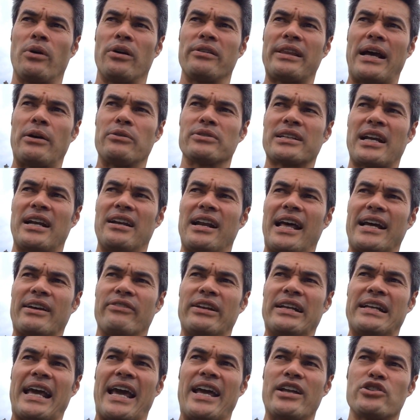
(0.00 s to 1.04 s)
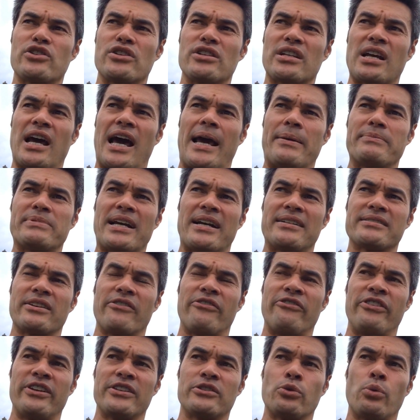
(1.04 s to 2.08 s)
well, that was kind of like in ancient times, how does
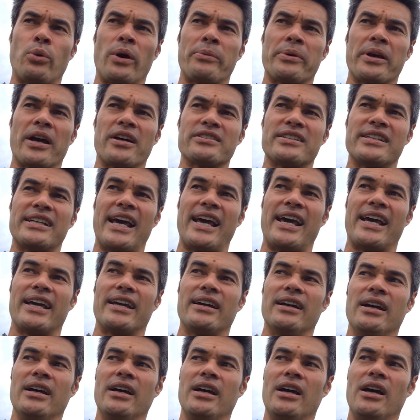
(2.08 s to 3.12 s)
it fit to where we are today,